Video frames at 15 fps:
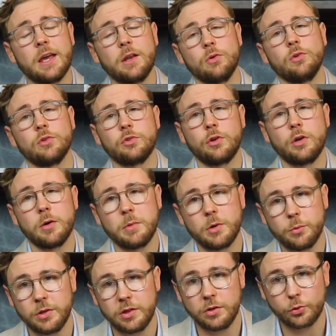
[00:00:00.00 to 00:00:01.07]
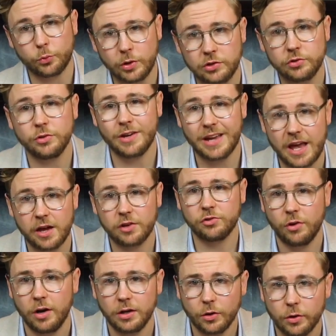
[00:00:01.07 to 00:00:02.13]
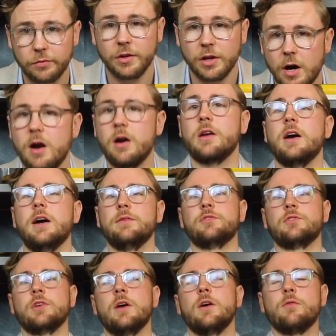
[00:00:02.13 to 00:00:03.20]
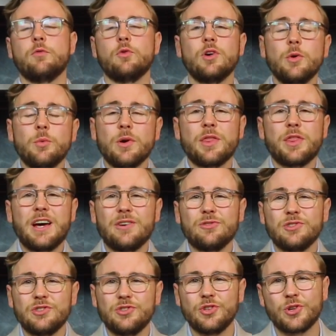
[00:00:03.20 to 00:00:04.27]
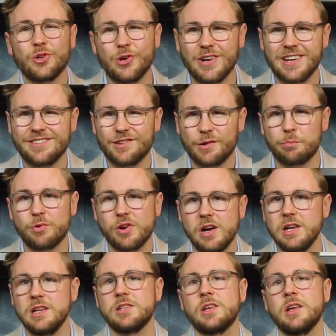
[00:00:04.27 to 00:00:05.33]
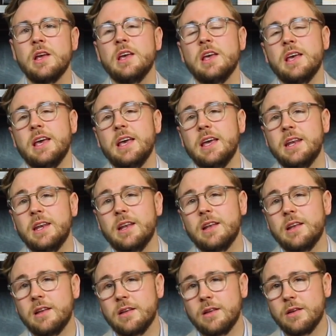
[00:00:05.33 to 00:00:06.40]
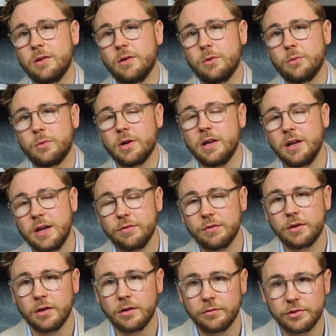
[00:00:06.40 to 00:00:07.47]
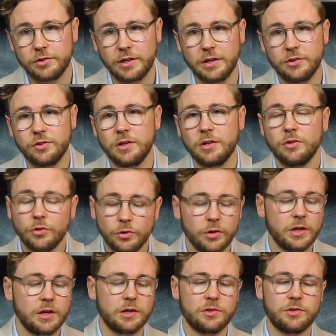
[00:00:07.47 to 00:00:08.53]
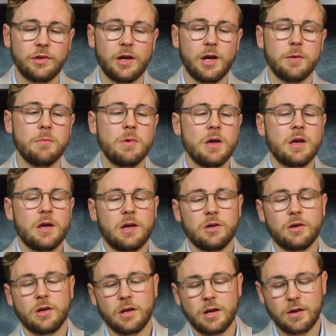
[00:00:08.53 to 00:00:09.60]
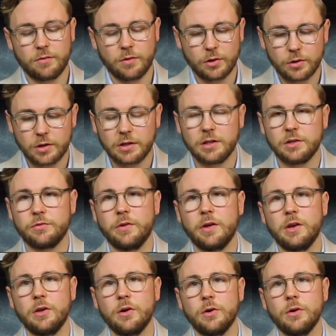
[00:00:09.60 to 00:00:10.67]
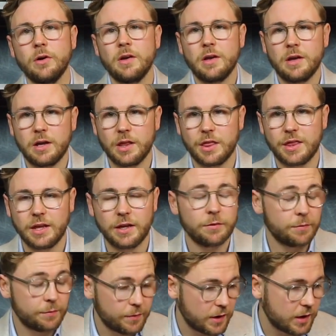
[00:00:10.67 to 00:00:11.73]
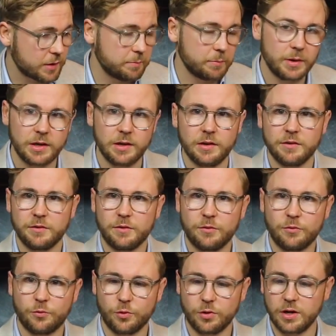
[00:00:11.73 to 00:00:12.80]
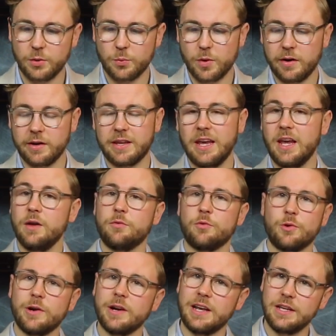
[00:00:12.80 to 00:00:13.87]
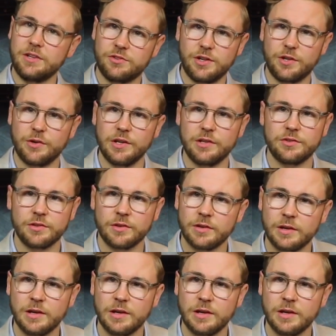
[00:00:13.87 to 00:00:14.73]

and also coming with the original extract of the archives. 41,000 euro is the price, and we're gonna have a conversation in 2 years time. You're gonna have a look at this video and think, fuck me, 41k for an A-series?